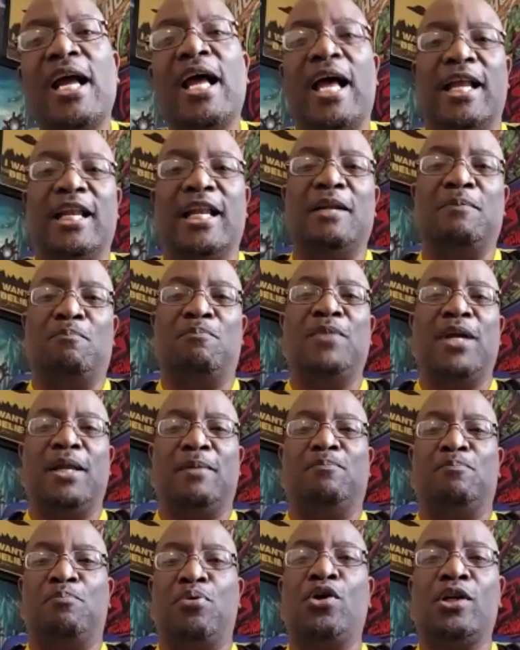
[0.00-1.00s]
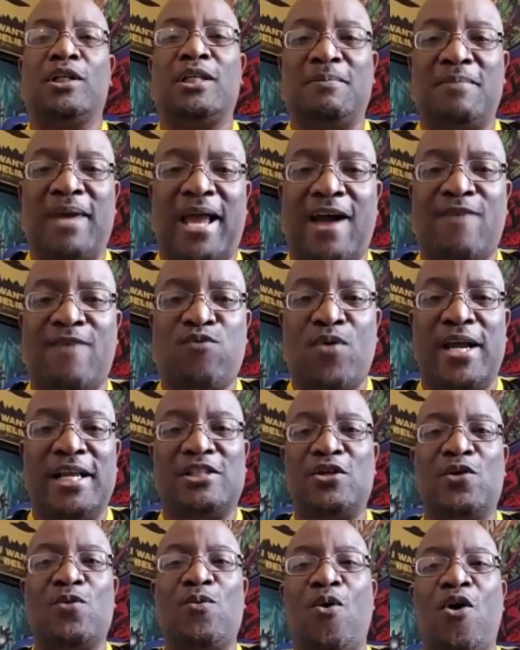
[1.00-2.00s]
and it pulled him halfway
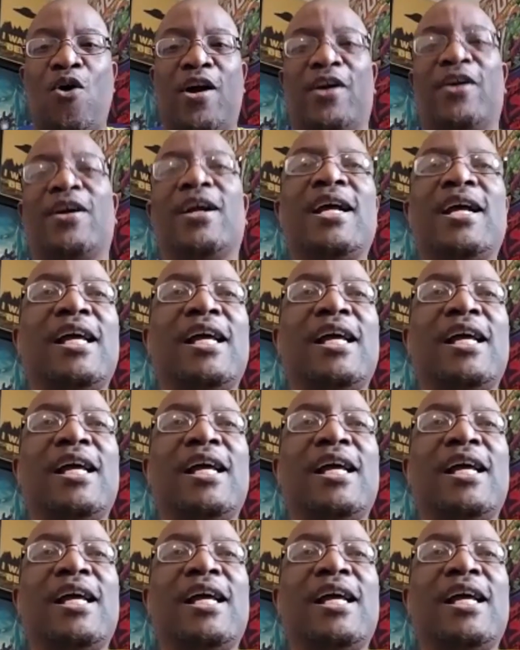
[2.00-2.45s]
into the water.